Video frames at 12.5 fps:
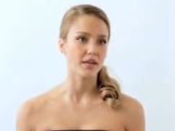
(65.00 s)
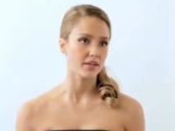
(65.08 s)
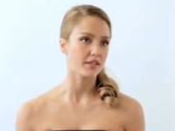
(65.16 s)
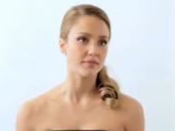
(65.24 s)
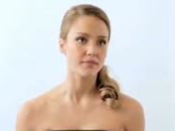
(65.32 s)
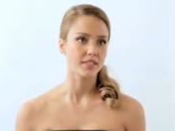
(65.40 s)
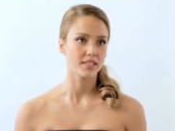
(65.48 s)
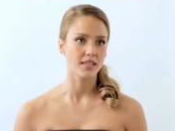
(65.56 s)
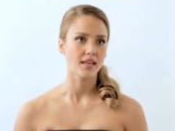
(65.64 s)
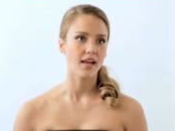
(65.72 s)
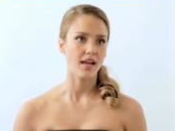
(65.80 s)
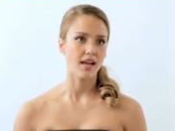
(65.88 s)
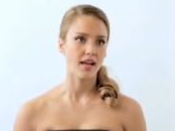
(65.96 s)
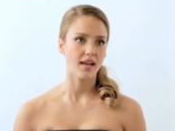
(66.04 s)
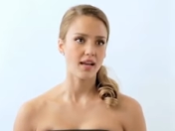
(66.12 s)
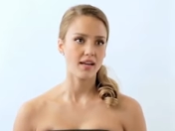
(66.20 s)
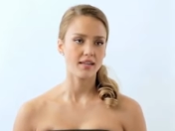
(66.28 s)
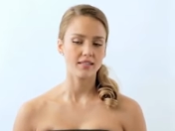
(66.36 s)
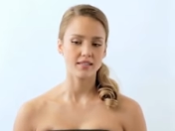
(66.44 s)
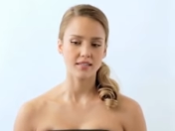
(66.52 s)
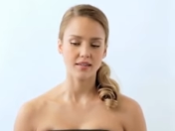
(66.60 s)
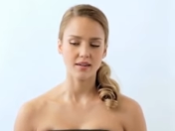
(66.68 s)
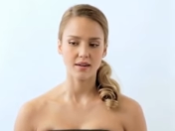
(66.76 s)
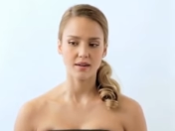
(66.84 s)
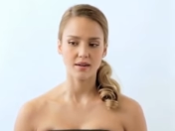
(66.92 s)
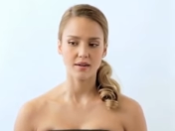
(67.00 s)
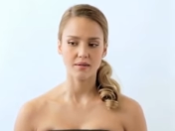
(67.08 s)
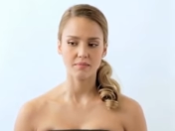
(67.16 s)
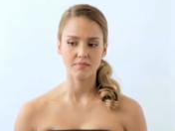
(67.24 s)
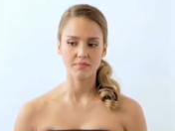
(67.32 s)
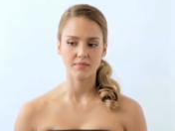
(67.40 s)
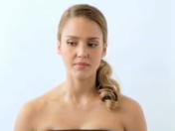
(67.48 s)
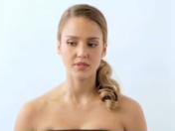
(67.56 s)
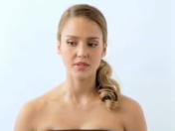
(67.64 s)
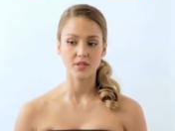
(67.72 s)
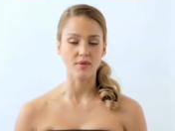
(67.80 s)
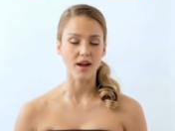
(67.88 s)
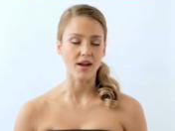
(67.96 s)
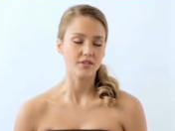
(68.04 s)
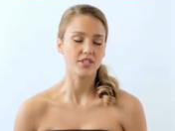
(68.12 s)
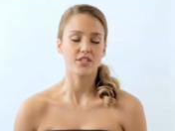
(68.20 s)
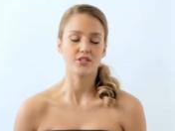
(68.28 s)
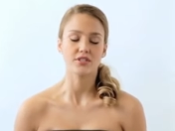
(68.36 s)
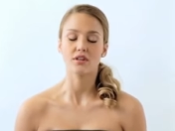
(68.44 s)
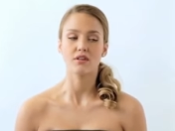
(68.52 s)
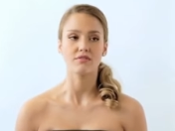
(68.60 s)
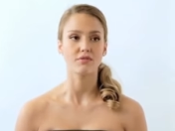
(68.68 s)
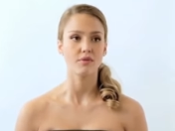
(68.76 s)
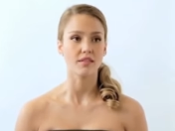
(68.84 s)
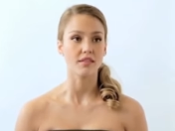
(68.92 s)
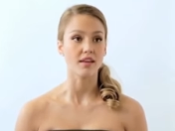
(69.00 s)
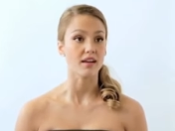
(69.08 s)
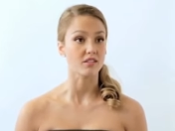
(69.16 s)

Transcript: better, and um, surrounding yourself with